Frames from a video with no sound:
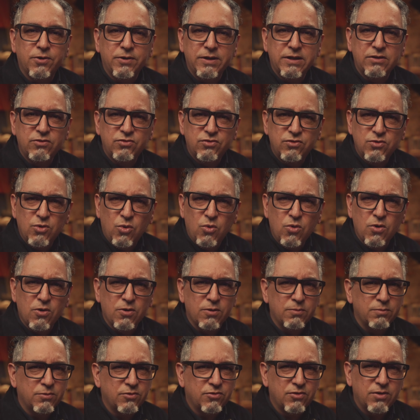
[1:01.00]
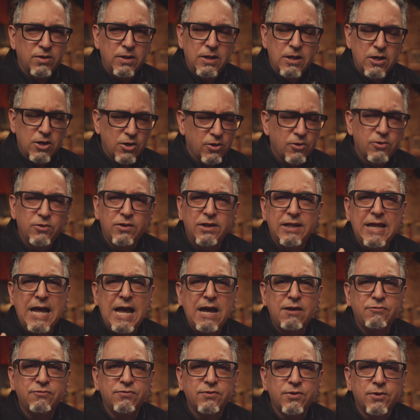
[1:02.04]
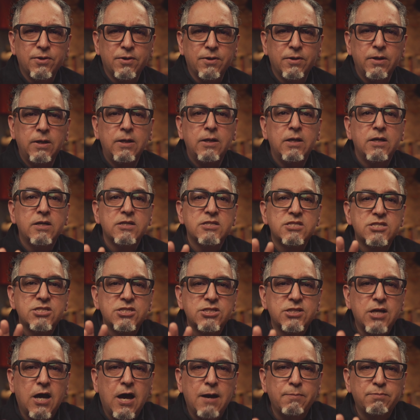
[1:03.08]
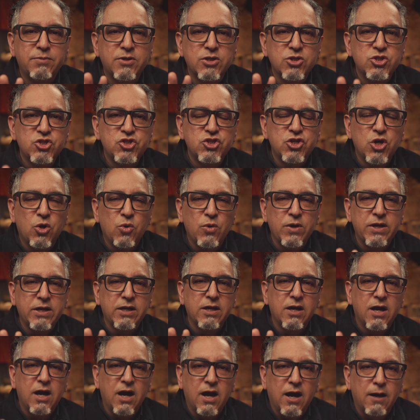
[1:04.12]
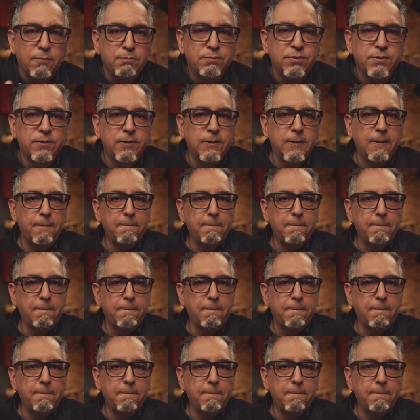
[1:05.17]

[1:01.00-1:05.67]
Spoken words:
during storms. Her laughter stopped showing up.